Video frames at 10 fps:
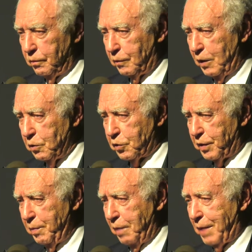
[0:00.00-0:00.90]
why are you
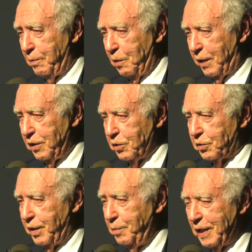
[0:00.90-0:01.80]
screaming, mommy? Why are you
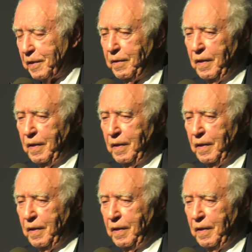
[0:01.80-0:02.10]
screaming?"